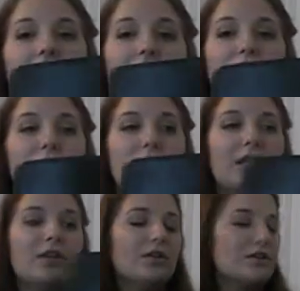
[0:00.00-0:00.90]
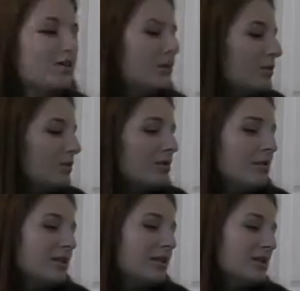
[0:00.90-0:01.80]
a new planner
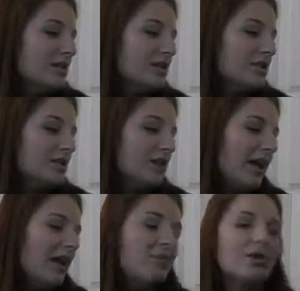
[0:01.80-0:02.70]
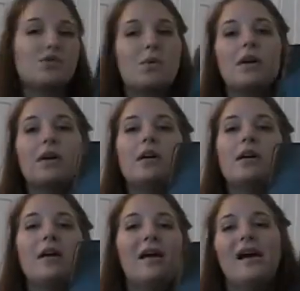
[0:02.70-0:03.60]
soon, but this is just a Cambridge one.
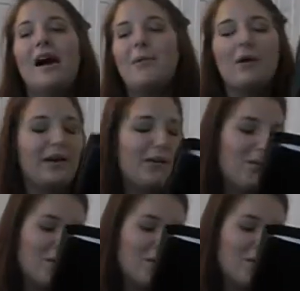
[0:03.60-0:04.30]
I bought it at